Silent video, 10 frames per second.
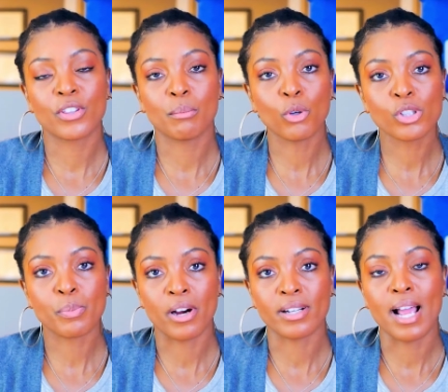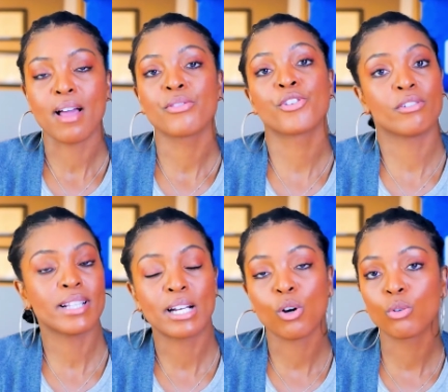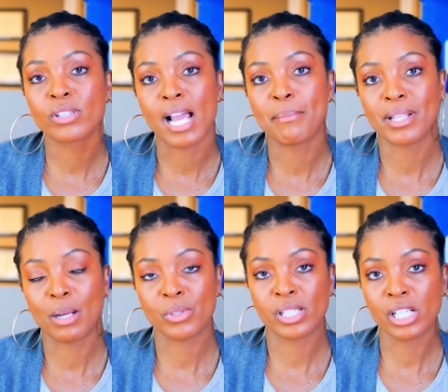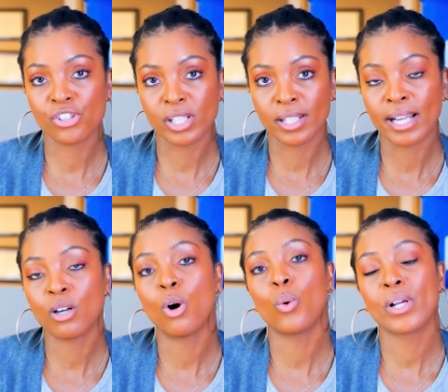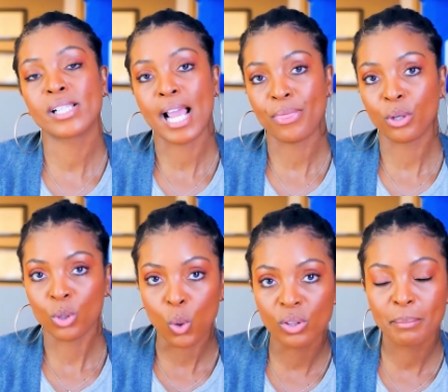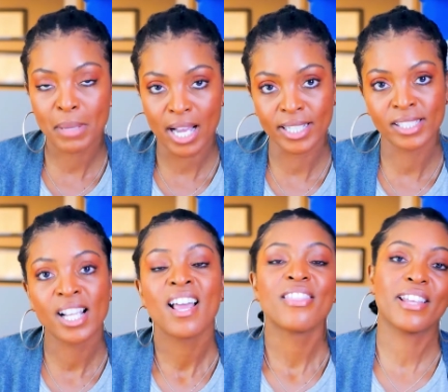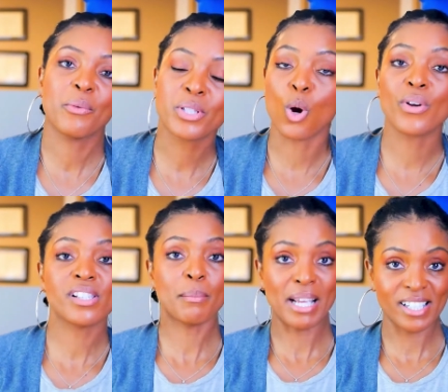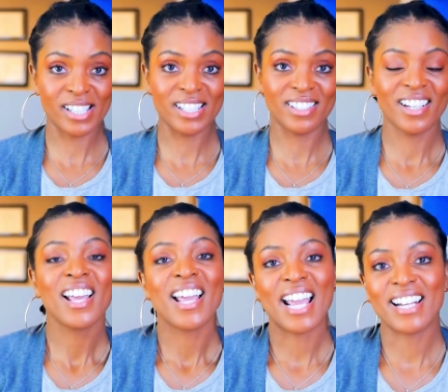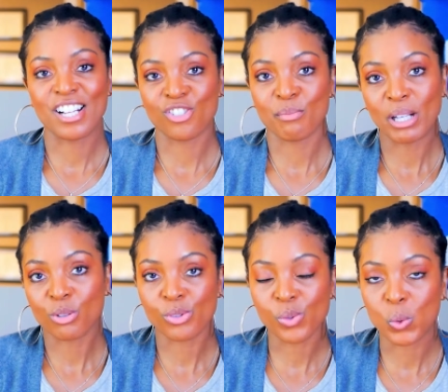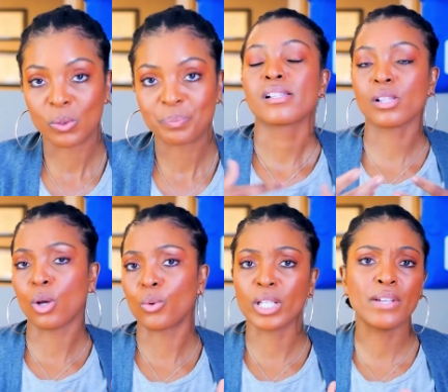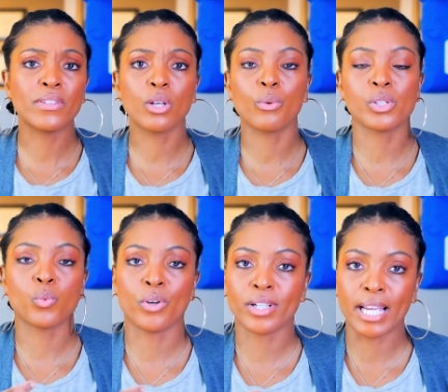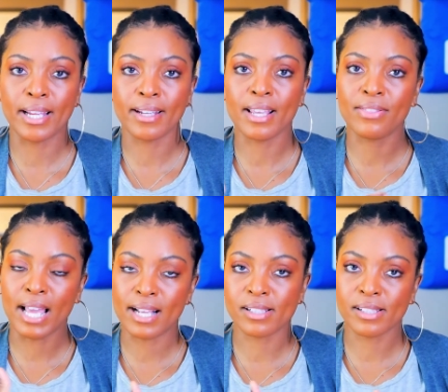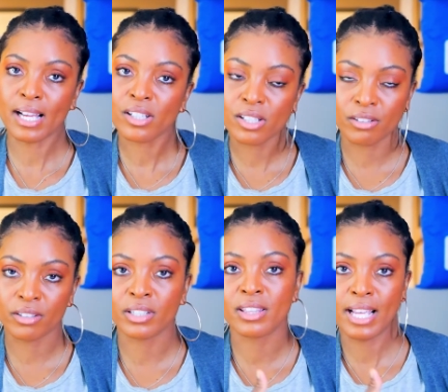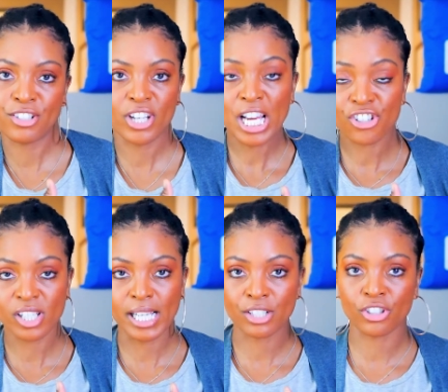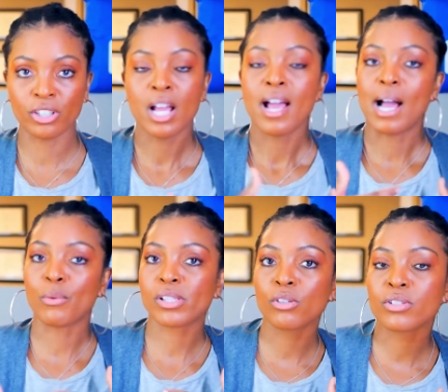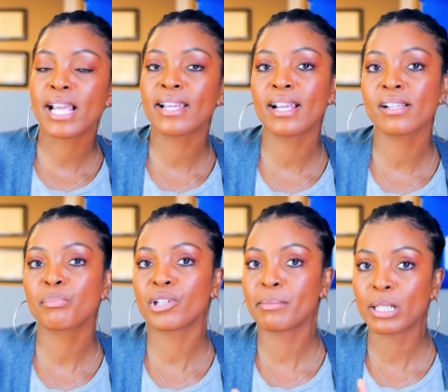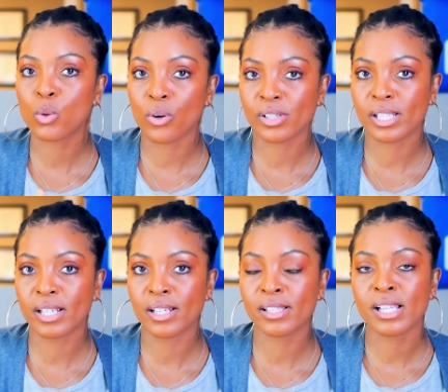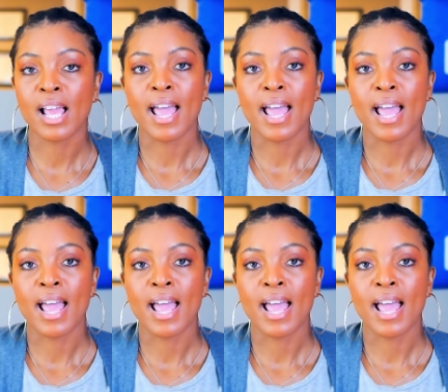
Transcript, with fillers: the most part, during that whole time that I was teaching, I always had the goal in mind that I was going to medicine and enter medical school. So even though I was working in that sector, in the education sector, I was still taking pre med courses